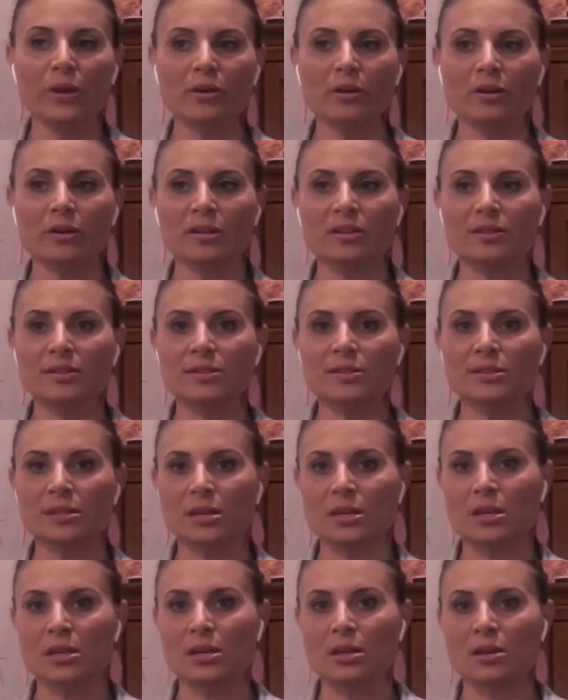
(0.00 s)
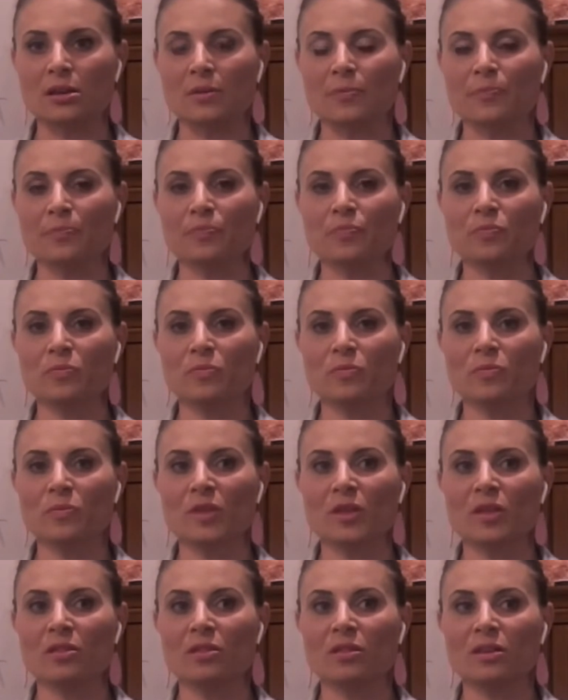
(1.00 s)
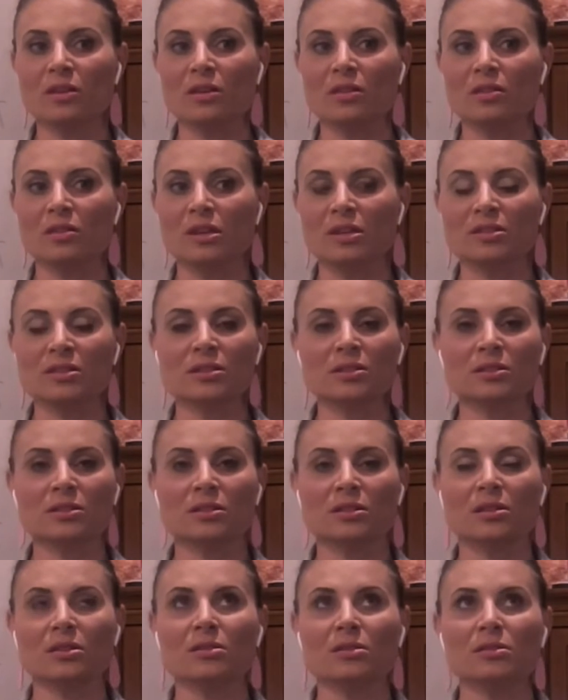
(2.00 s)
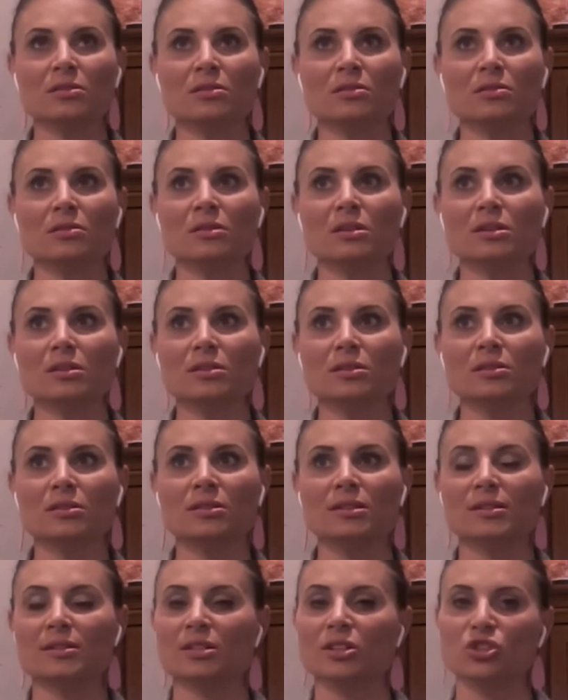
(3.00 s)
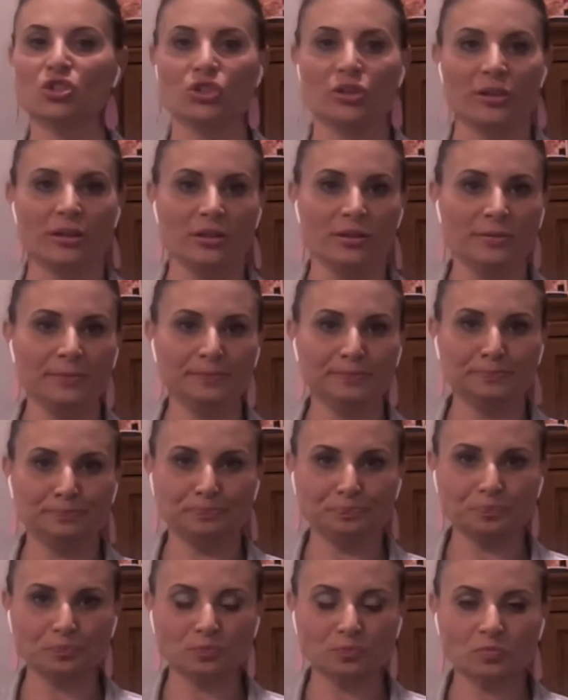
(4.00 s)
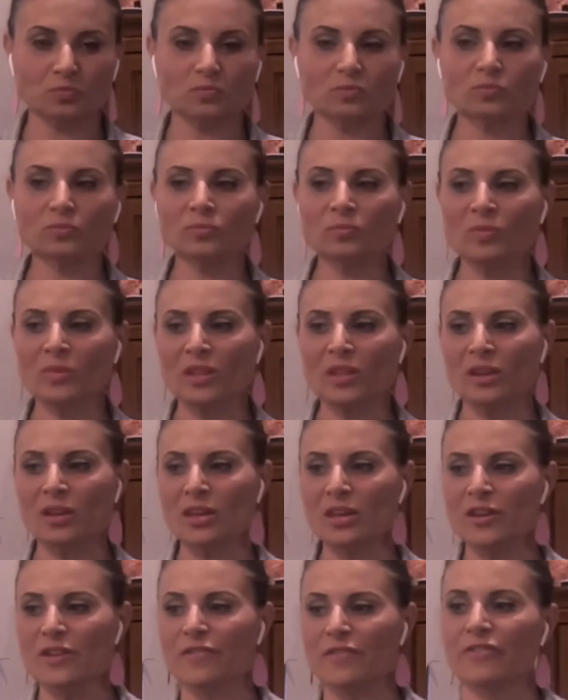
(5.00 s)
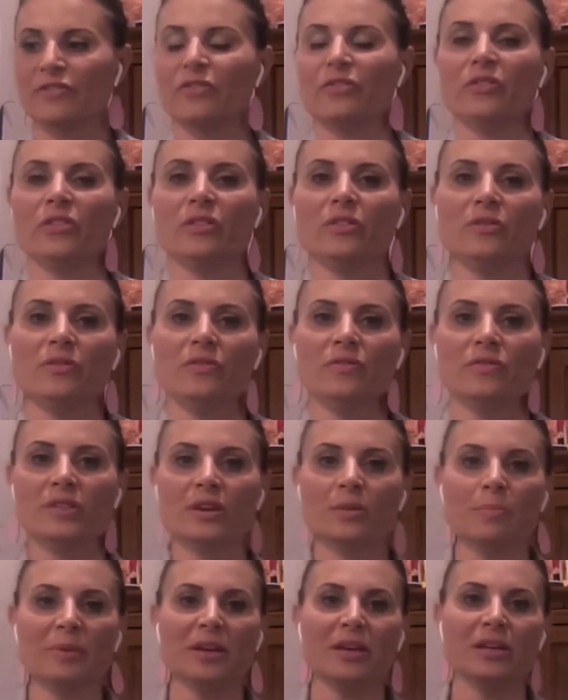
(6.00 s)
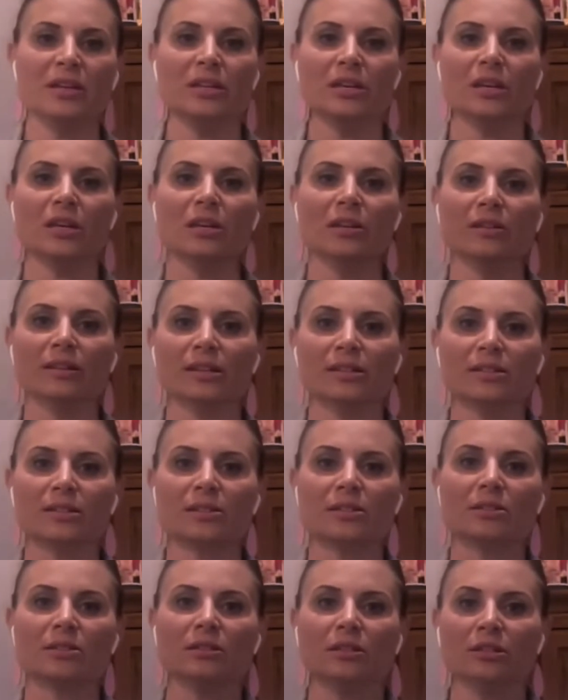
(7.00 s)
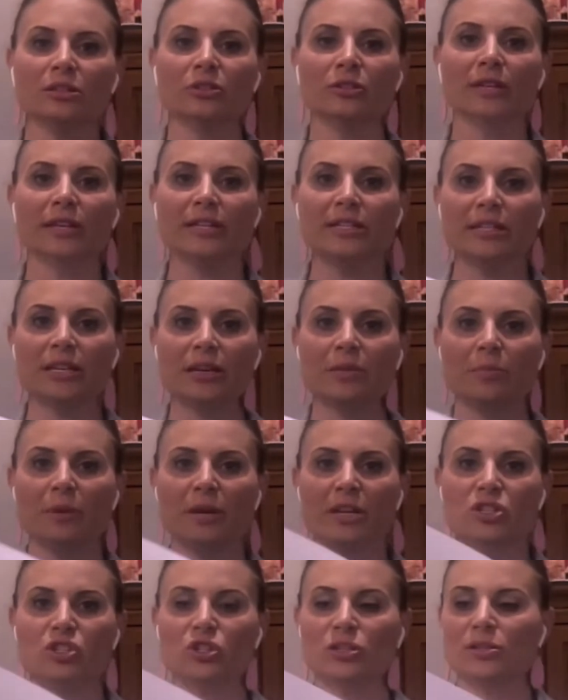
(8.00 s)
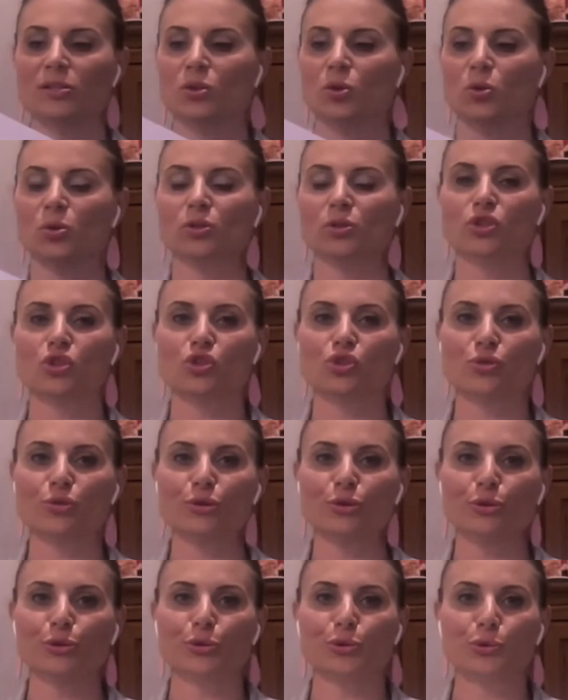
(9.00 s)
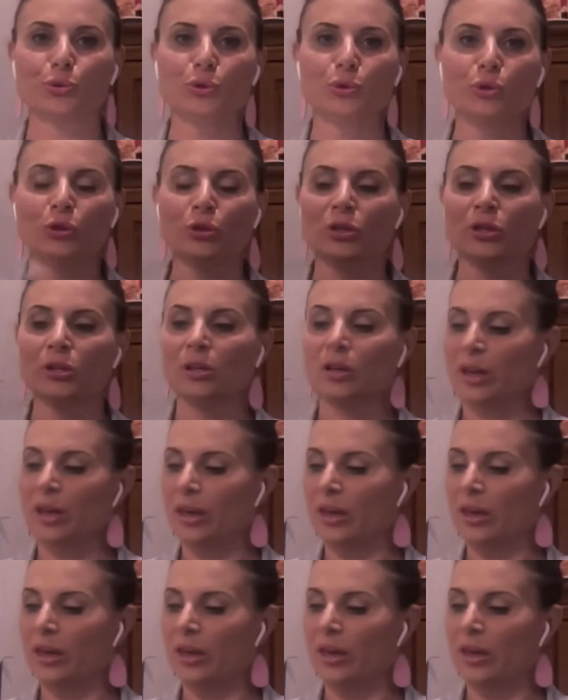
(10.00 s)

We are going to see this decision, if the opinion that's, you know, 98 pages holds true